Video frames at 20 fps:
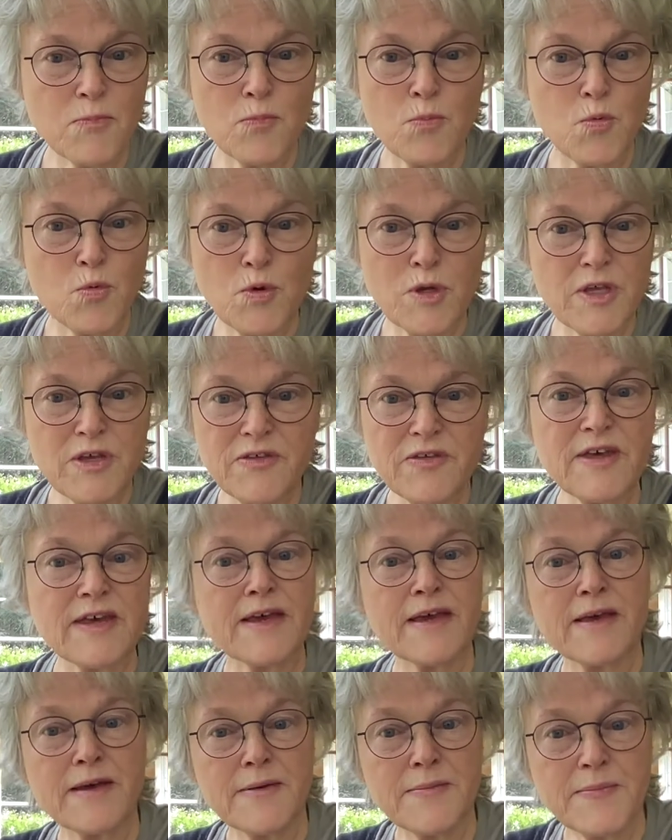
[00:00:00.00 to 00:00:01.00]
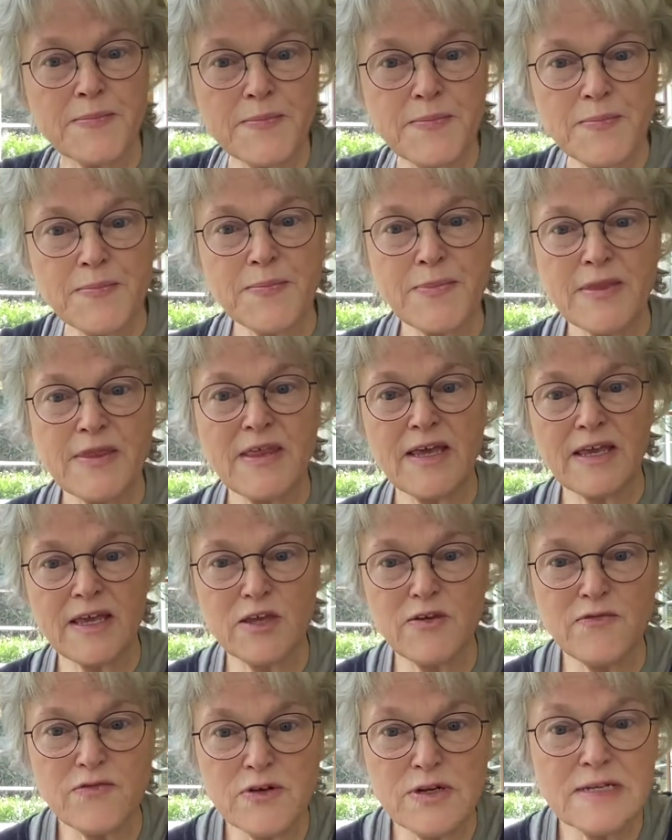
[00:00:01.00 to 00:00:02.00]
What do you think? Thank
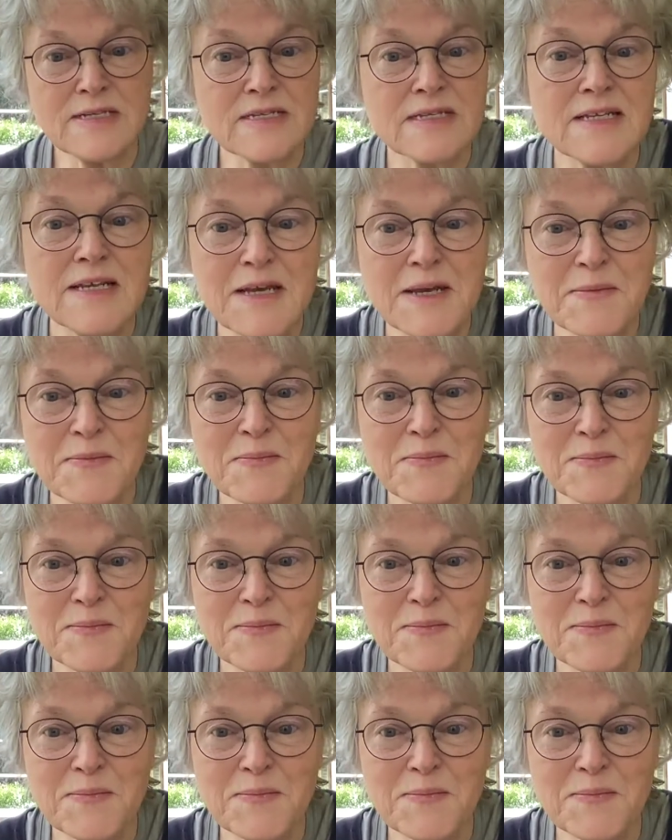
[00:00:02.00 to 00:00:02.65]
you for listening.